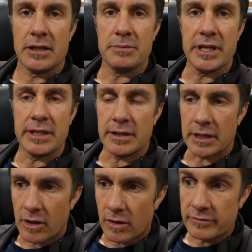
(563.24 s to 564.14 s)
I'll be hitting the
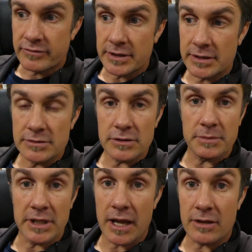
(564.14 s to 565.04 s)
gold fields. I'll
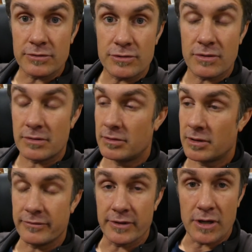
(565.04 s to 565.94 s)
be going
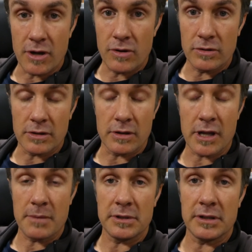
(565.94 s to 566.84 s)
looking for gold. I've got a
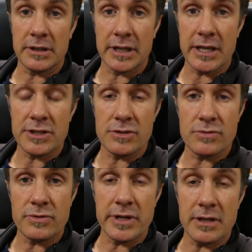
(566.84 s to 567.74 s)
couple of locations
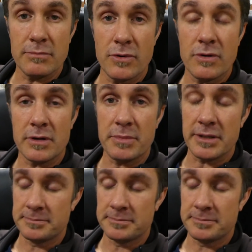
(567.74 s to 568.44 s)
already in mind.